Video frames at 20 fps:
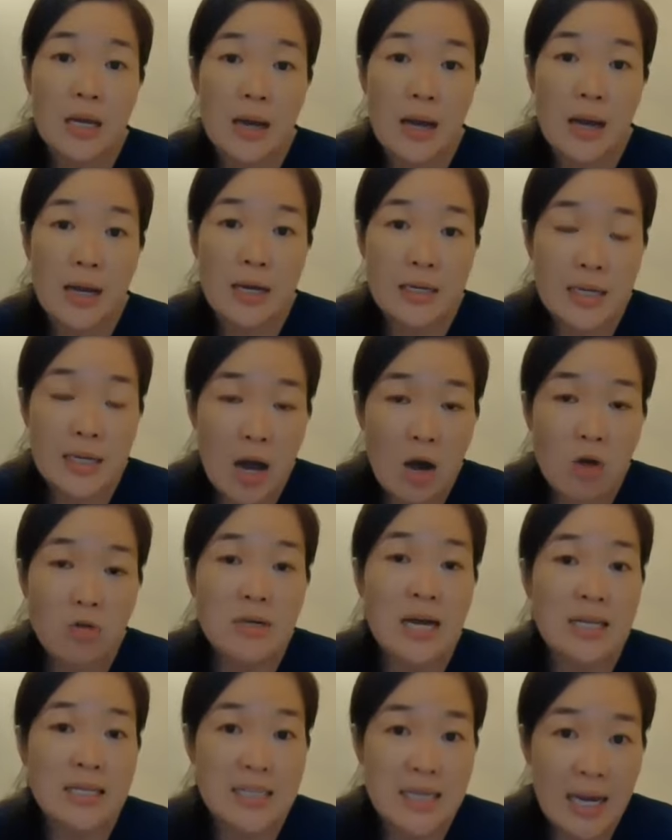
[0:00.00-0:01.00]
And now
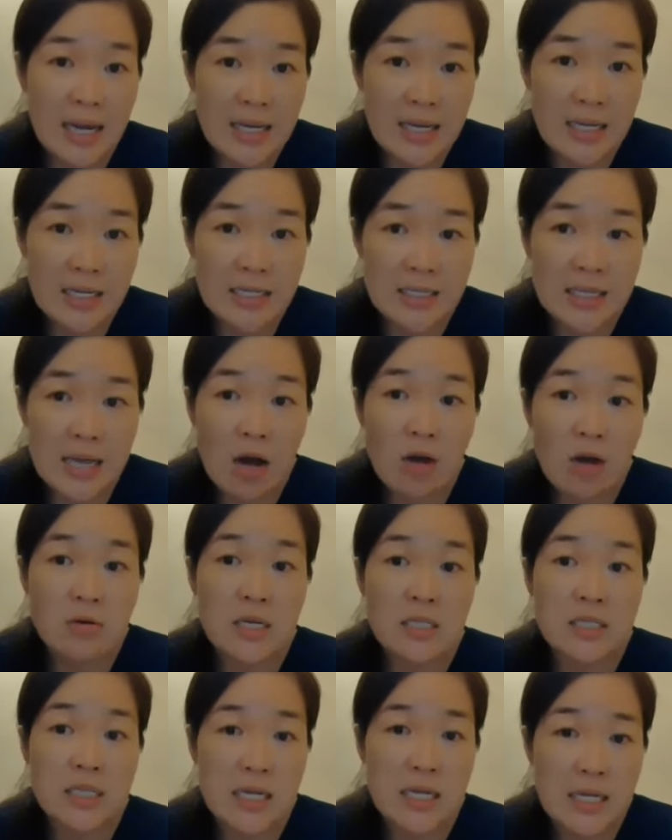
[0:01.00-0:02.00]
their diet, how
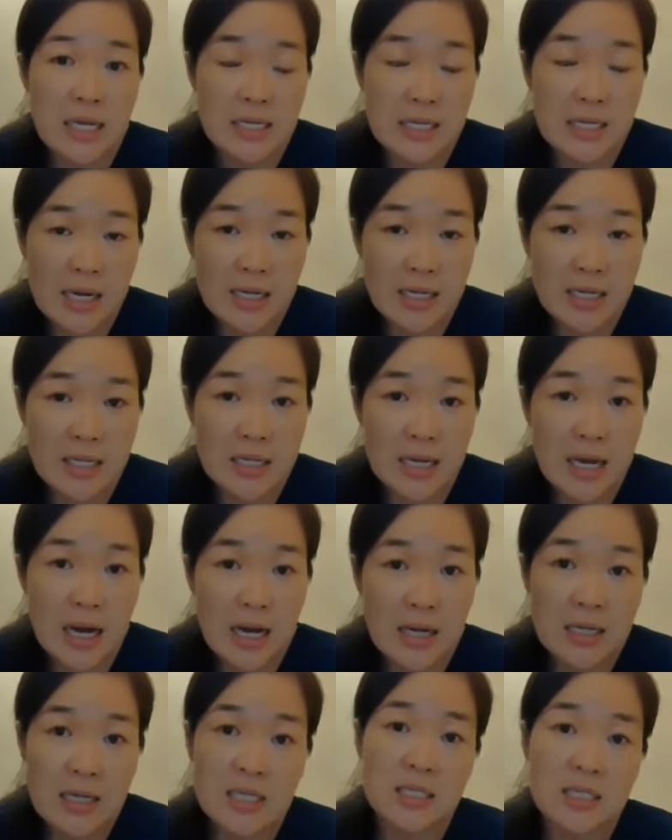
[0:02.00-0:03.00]
they take their diet.
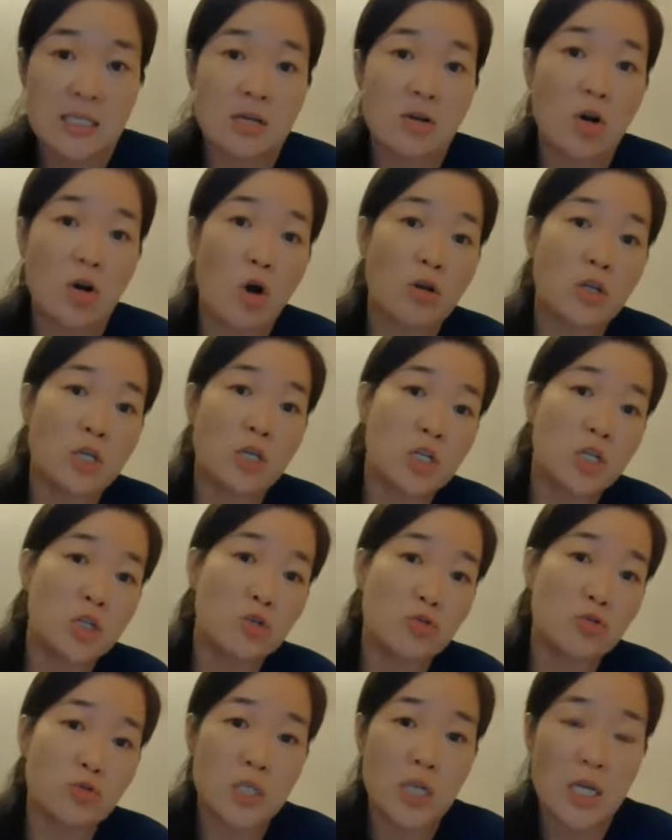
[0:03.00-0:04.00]
Are they still
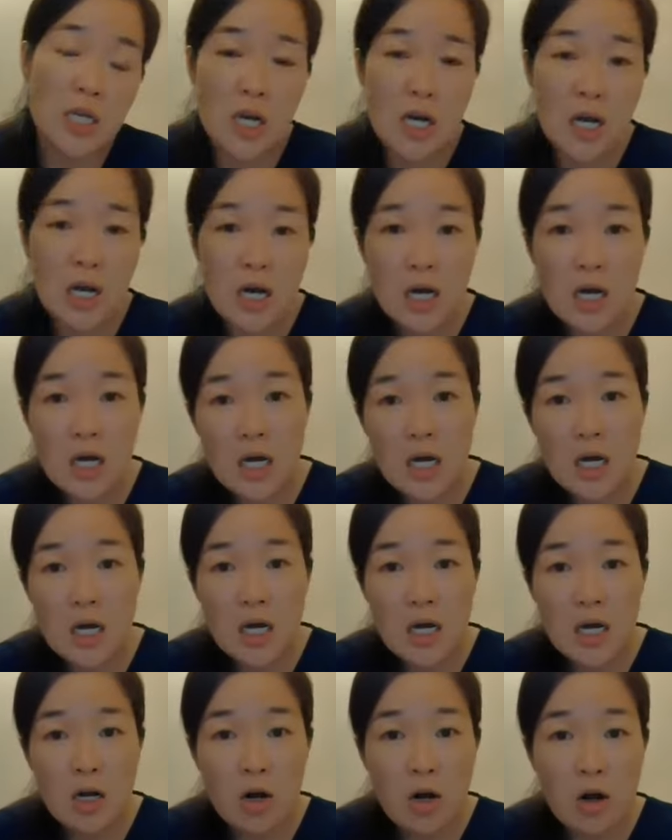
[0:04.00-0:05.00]
continue to take
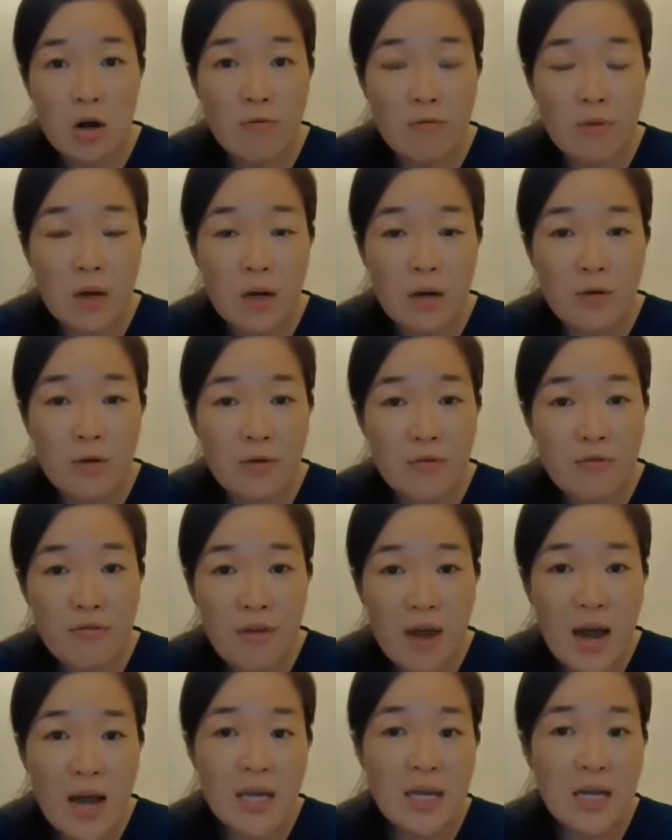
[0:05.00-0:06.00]
uh,
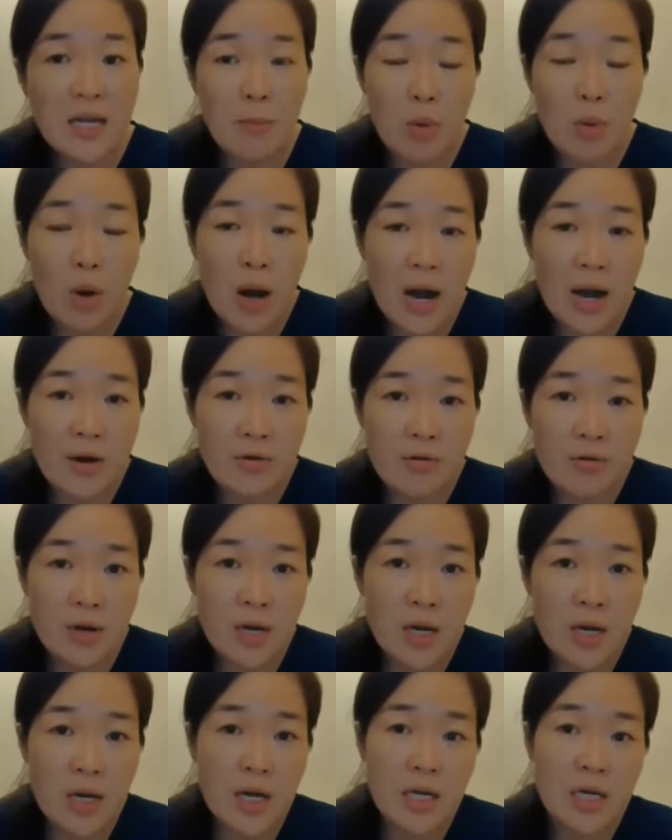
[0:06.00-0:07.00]
refined
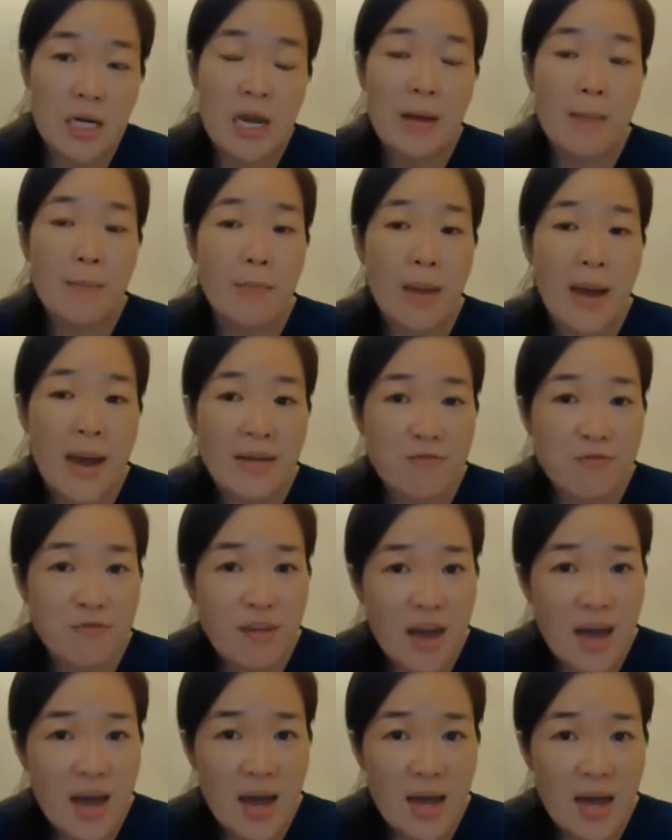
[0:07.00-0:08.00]
carbohydrate, bad
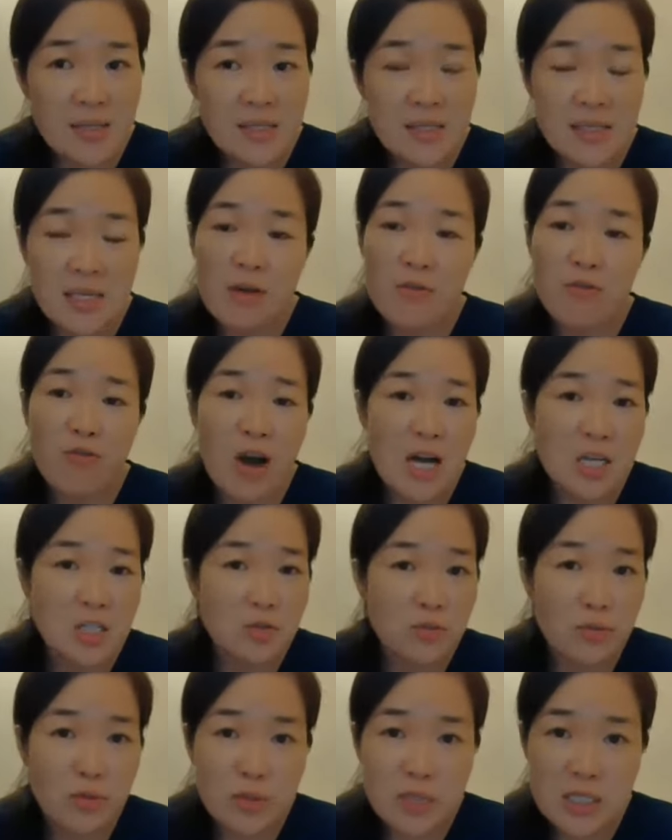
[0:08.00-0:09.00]
fats,
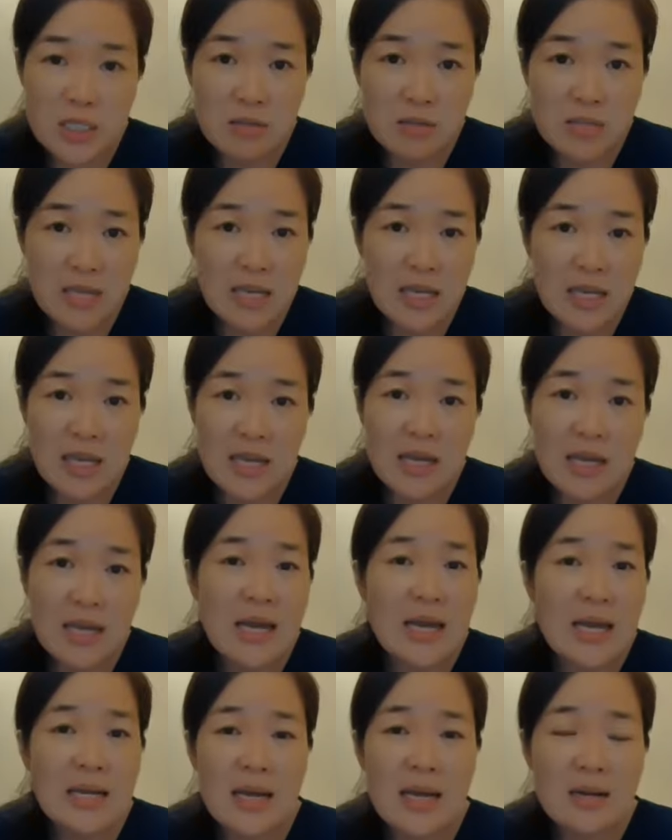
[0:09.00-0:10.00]
fast food still taking,
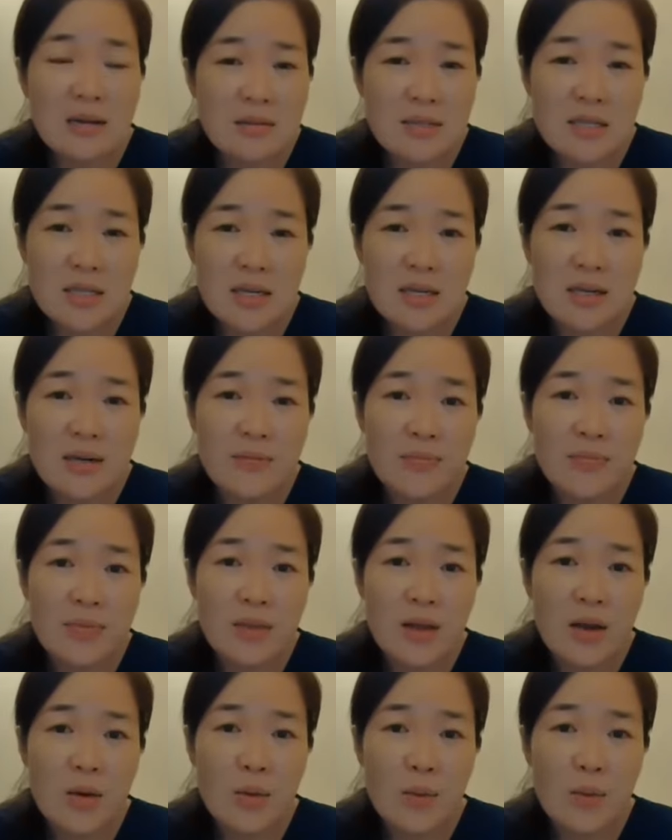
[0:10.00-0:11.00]
then
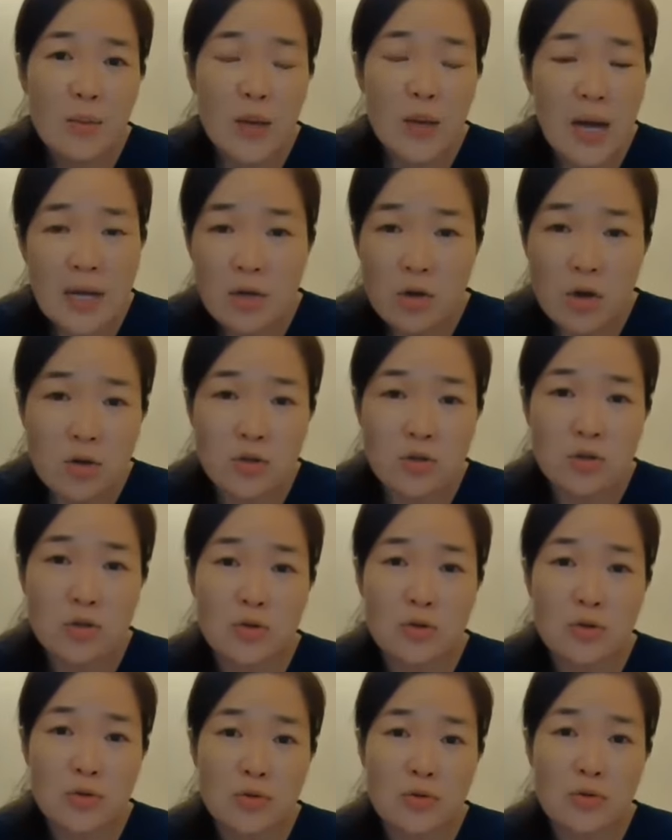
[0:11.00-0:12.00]
we can't
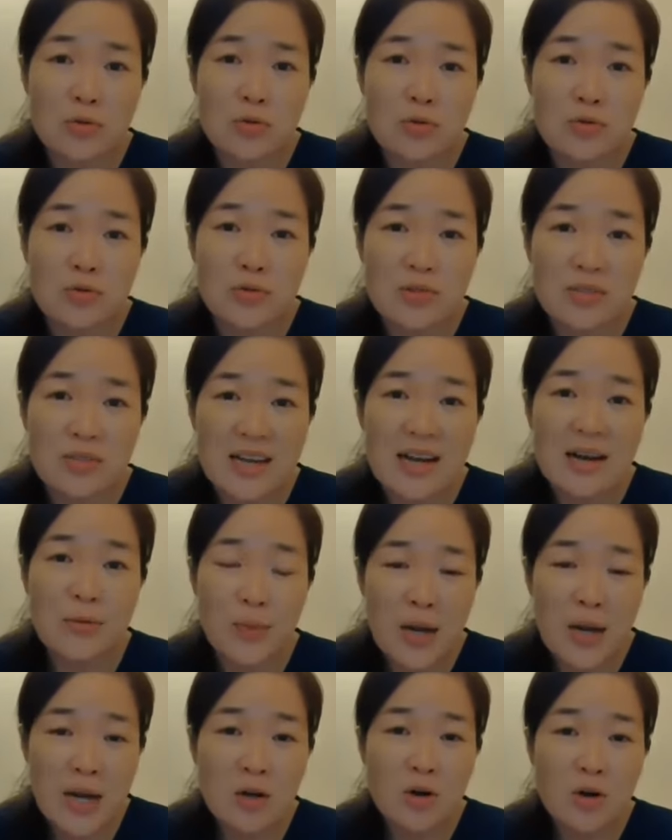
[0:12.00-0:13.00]
control. Yeah, we
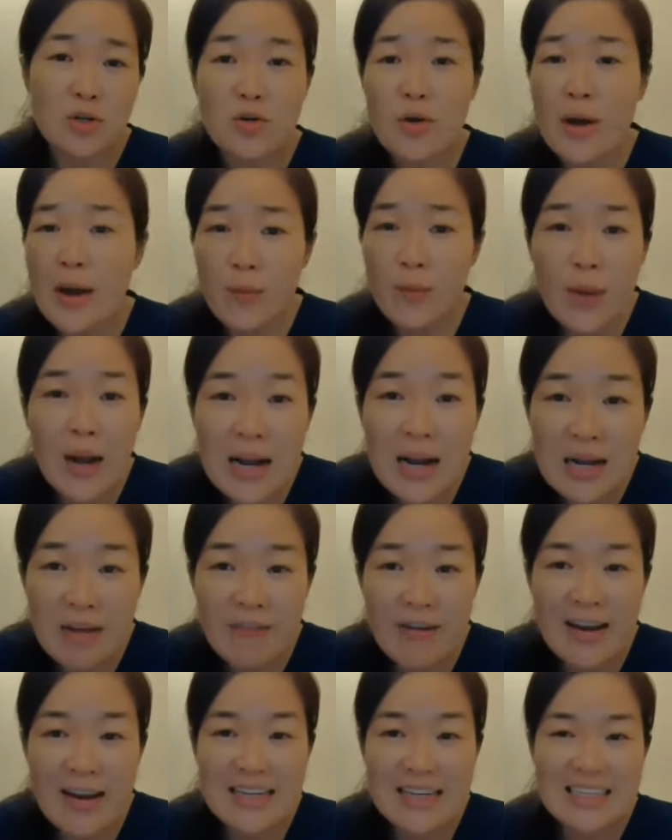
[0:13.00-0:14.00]
can't control and we can't
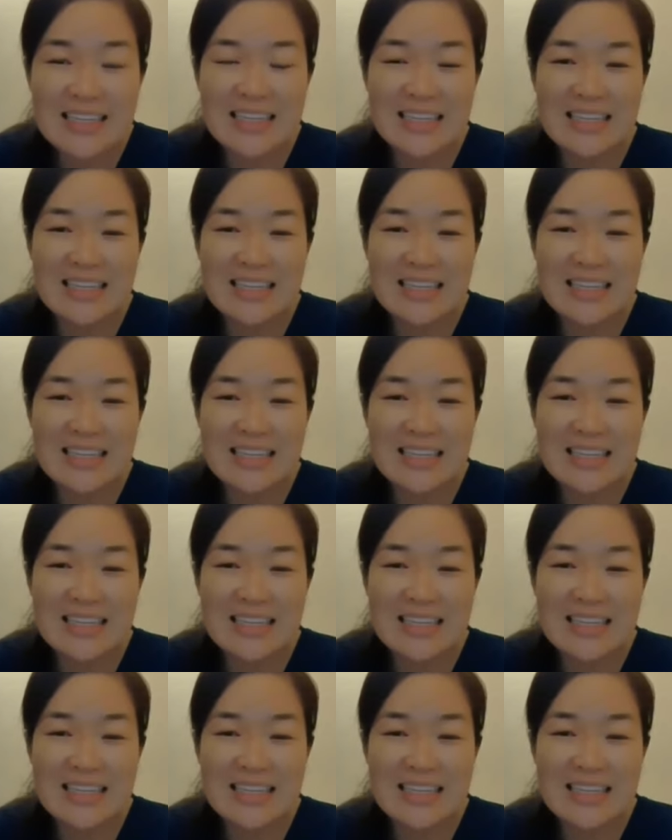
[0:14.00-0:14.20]
guarantee.